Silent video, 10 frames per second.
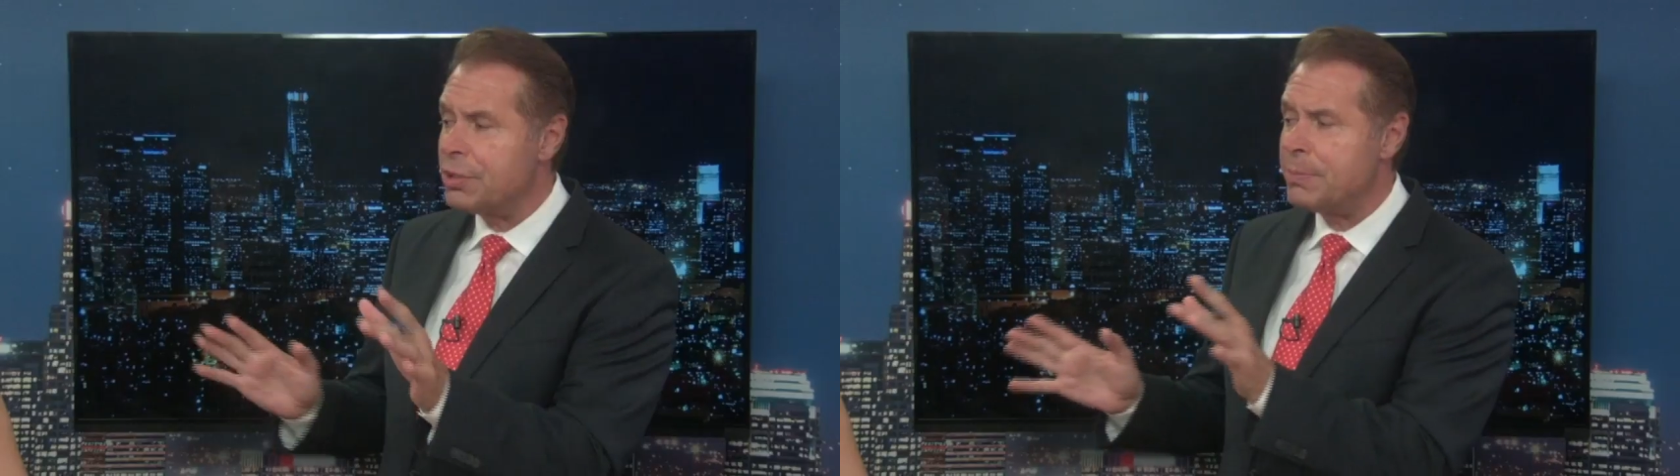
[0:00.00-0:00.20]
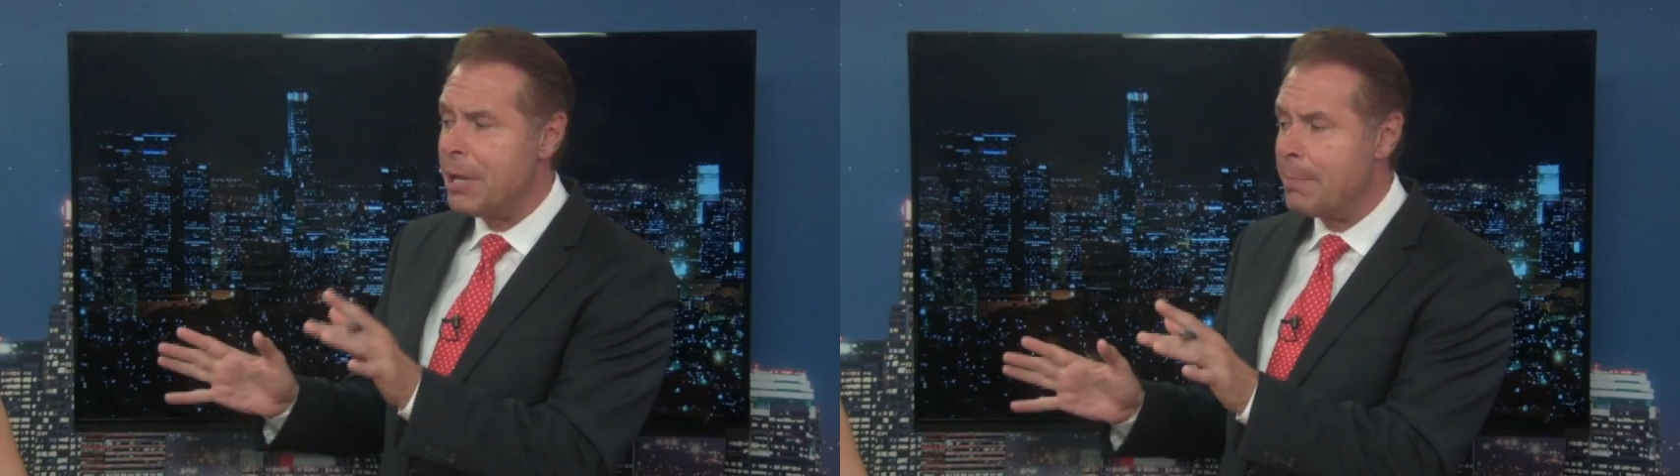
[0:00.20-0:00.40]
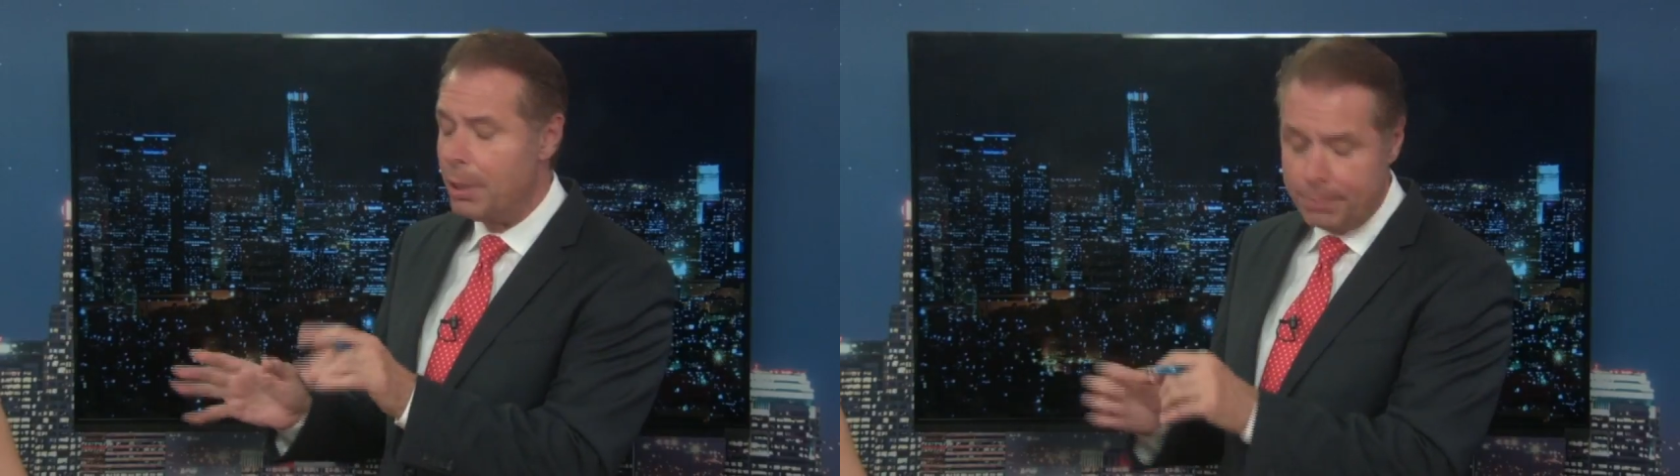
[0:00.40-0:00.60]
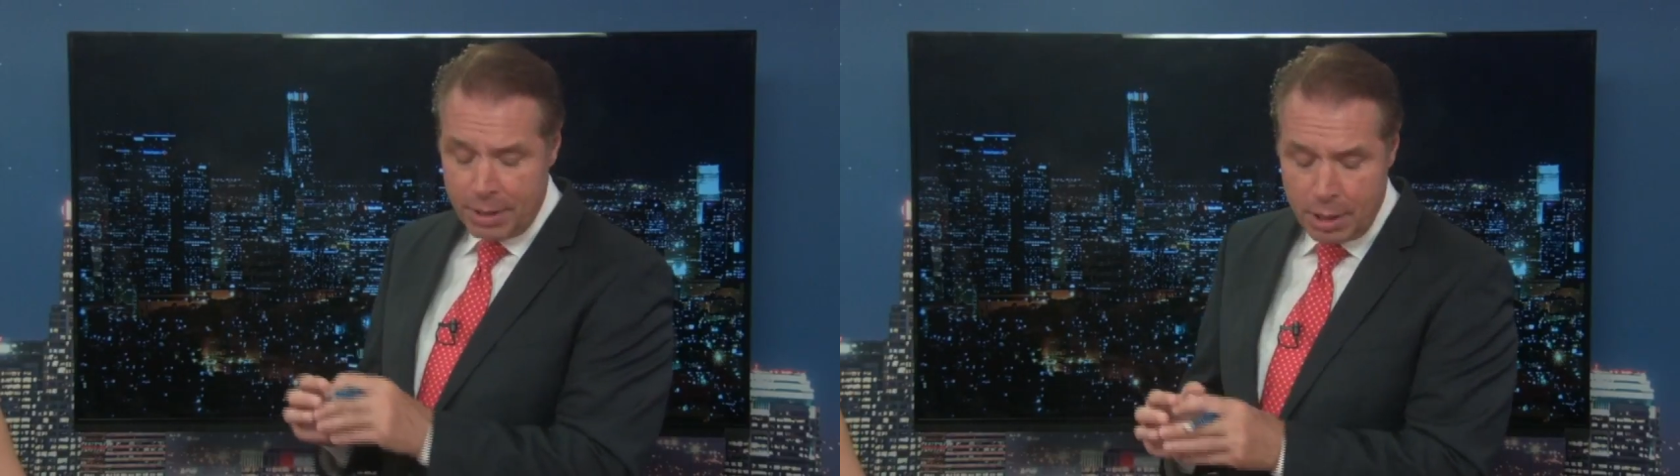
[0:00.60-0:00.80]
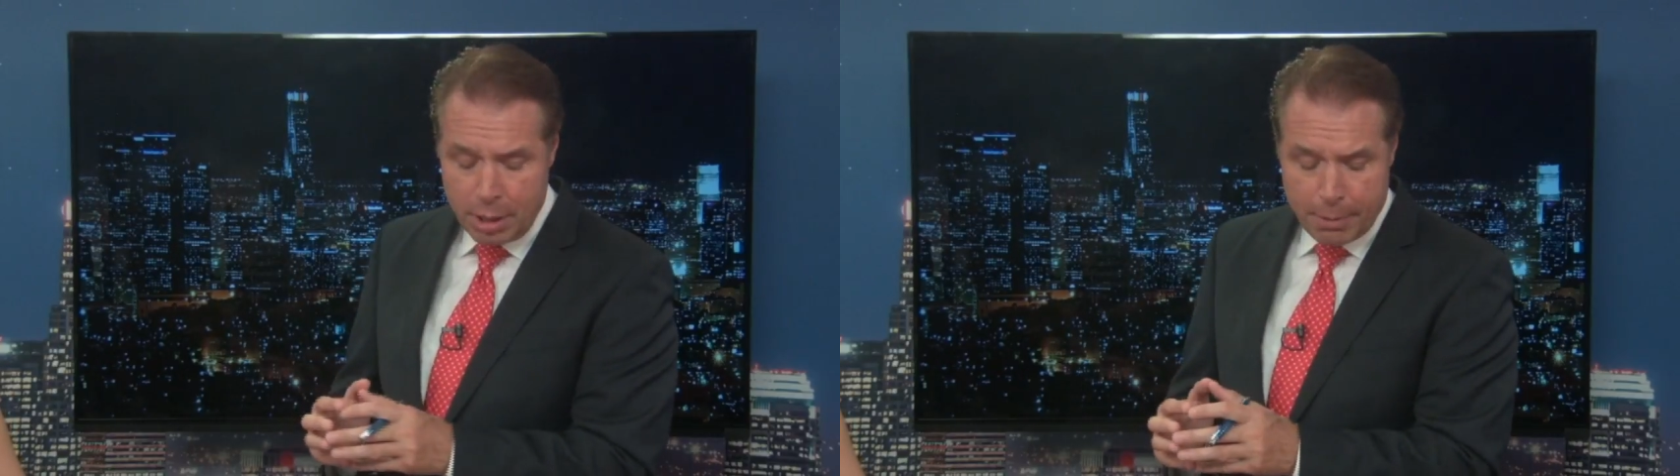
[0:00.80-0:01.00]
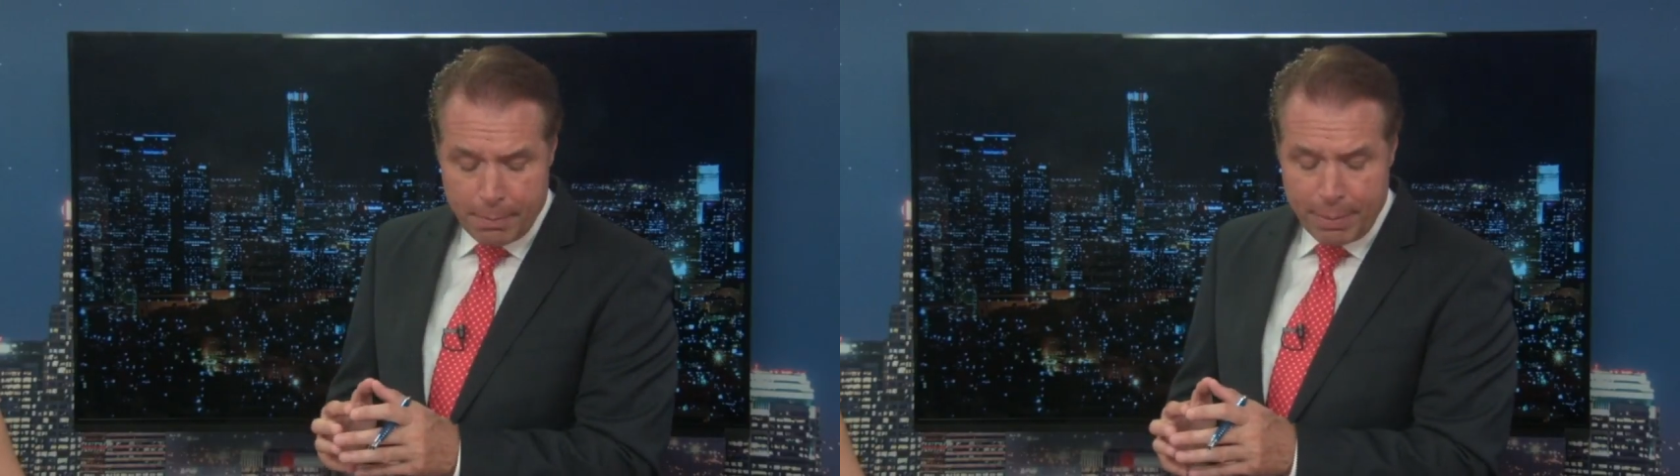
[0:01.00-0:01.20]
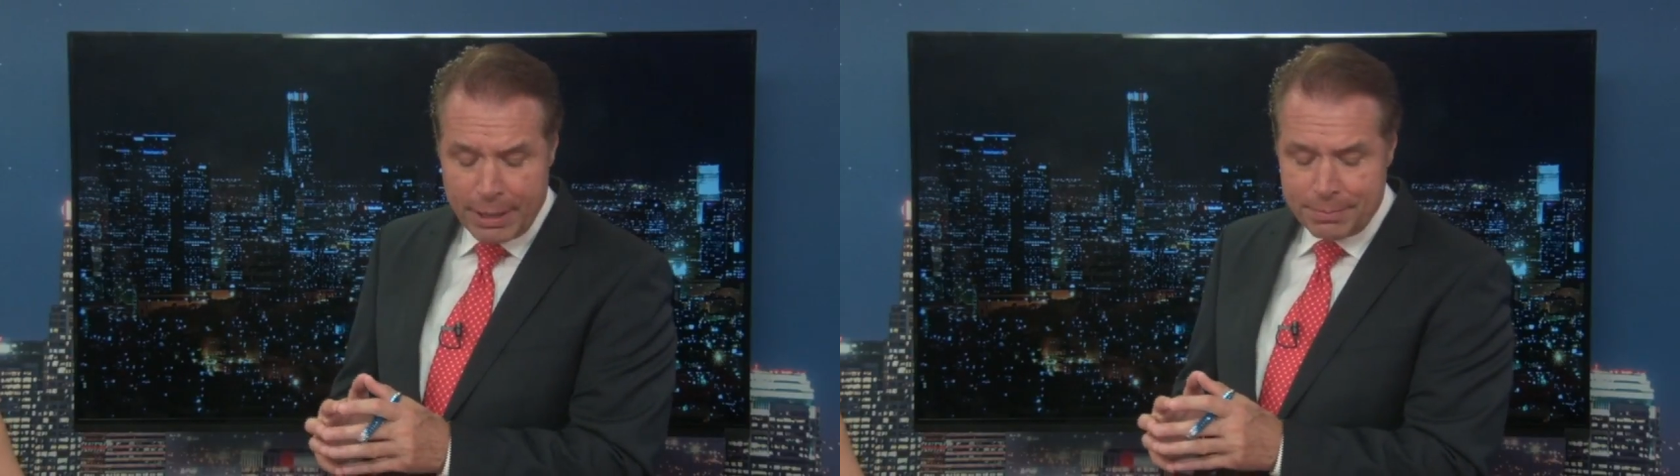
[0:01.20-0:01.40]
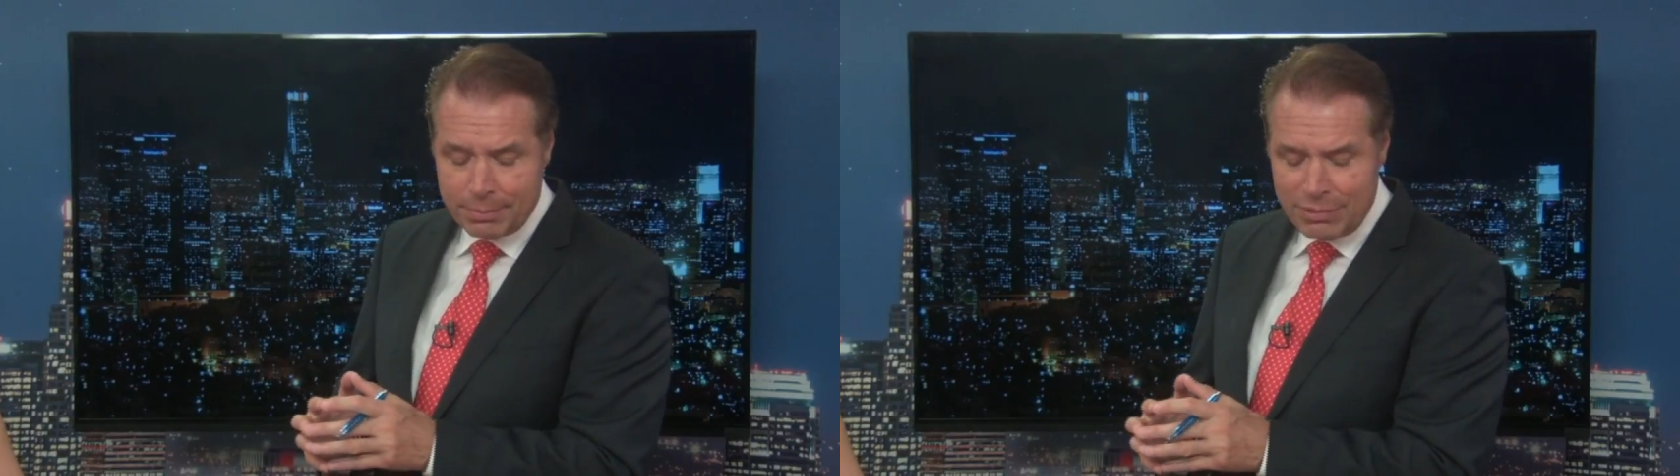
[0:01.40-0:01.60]
September,
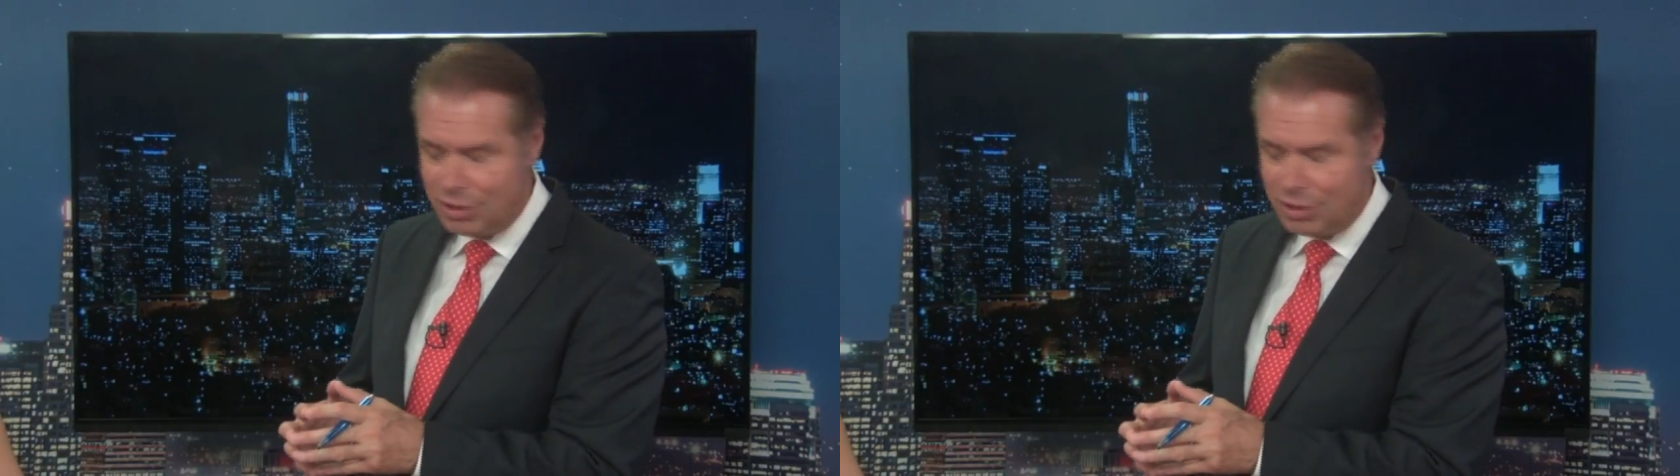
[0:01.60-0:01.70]
but